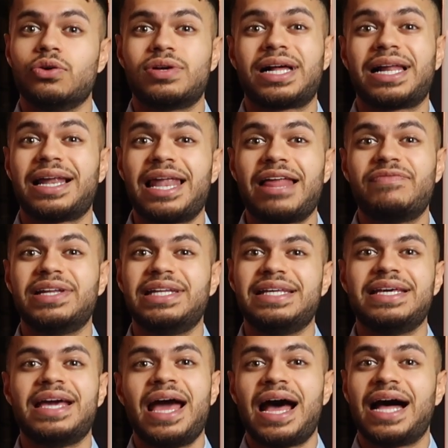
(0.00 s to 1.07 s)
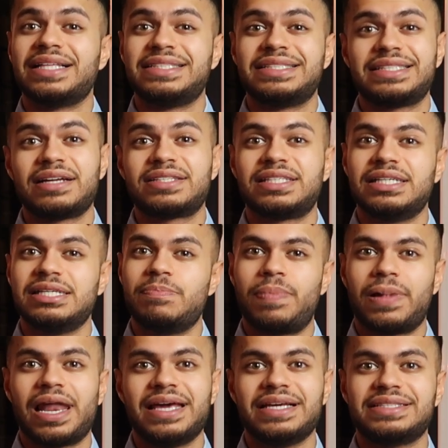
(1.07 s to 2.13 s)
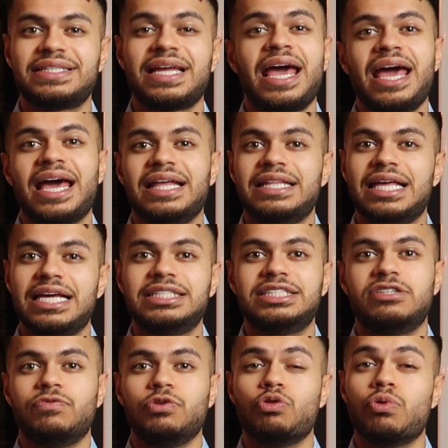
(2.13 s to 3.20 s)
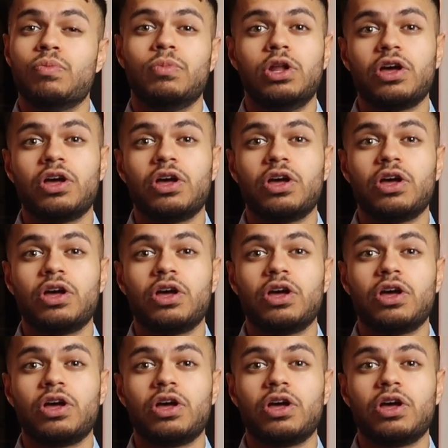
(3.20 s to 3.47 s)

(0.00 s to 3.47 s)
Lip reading: cleverly and subtly placed in the interview room.